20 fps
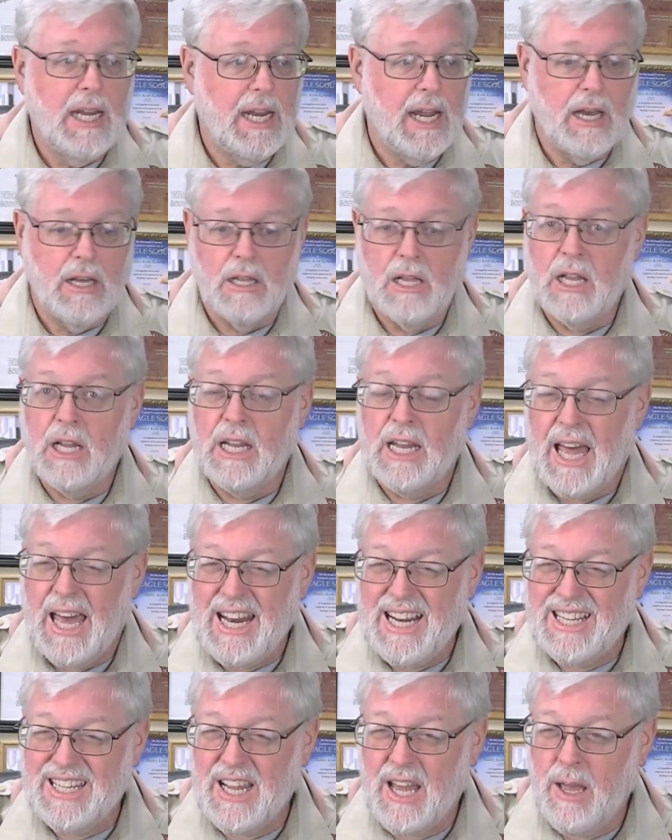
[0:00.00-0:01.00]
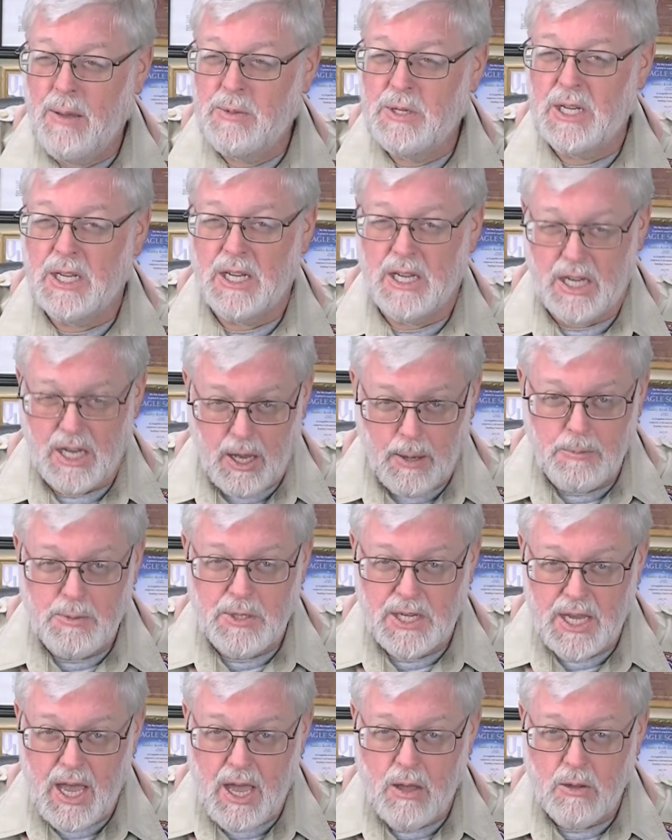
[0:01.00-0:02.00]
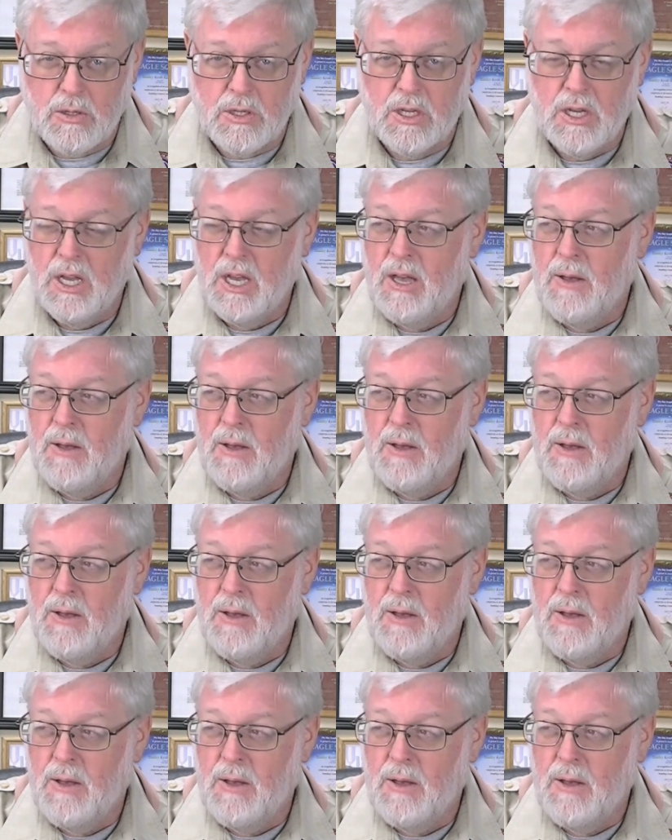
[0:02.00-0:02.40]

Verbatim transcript: Now, a lot of times in Cub Scouts,